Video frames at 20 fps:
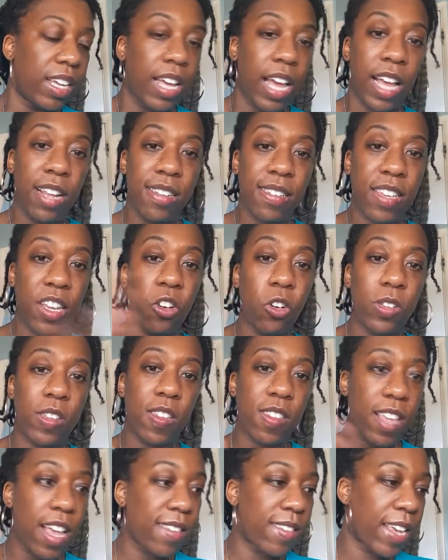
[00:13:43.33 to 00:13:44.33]
And see, also
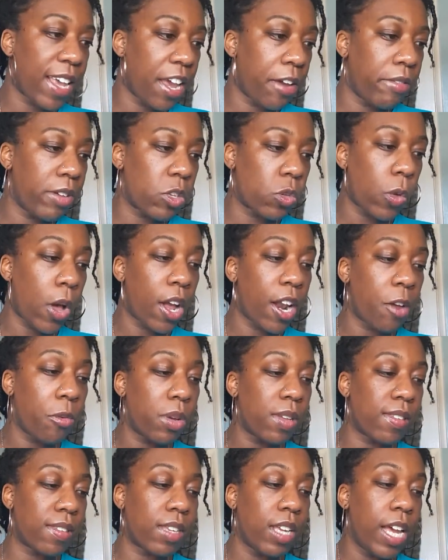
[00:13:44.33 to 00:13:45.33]
says here as well, there
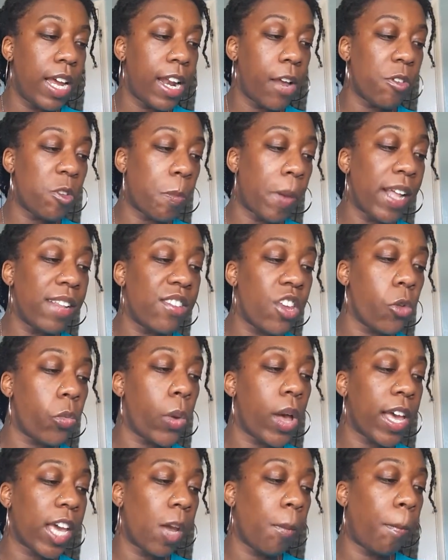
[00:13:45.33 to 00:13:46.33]
was plenty of
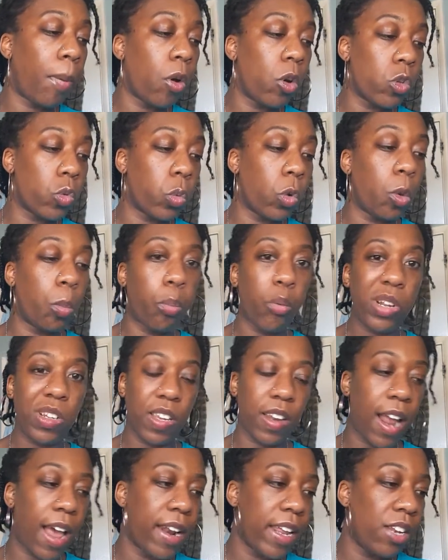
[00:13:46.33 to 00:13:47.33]
work in post-war
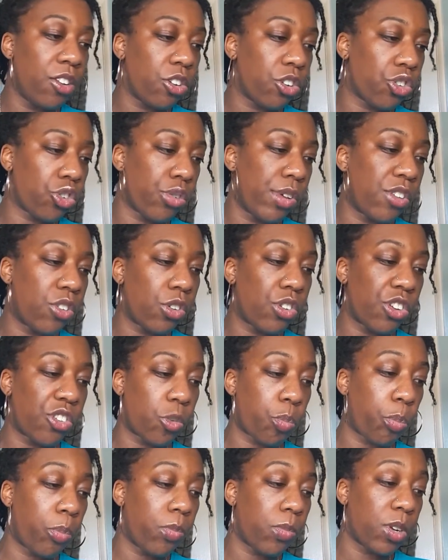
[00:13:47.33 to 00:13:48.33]
Britain and industries
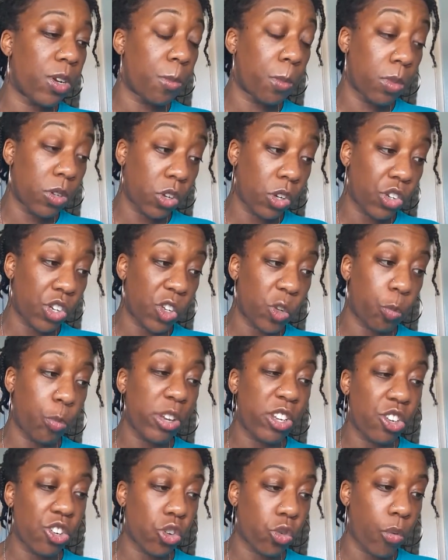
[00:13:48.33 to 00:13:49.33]
such as
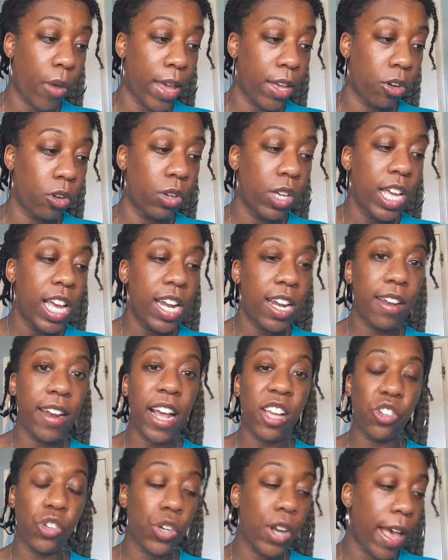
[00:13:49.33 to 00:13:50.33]
British Rail, the
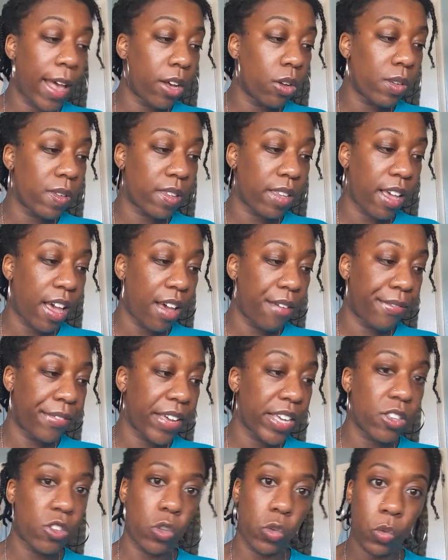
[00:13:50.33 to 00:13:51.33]
National Health
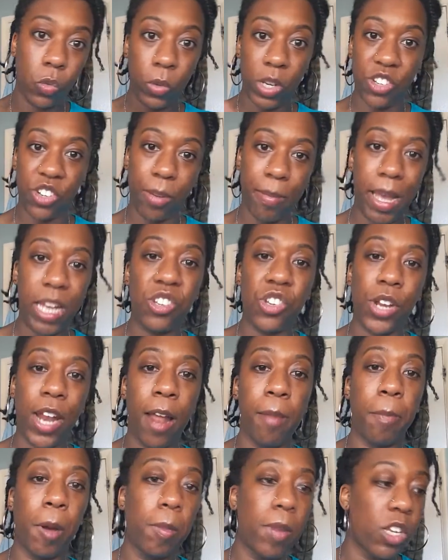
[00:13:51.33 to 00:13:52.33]
Service, which I mentioned,
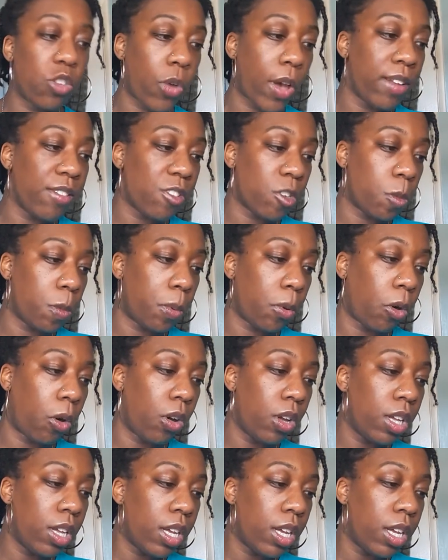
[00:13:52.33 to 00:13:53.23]
and public transport.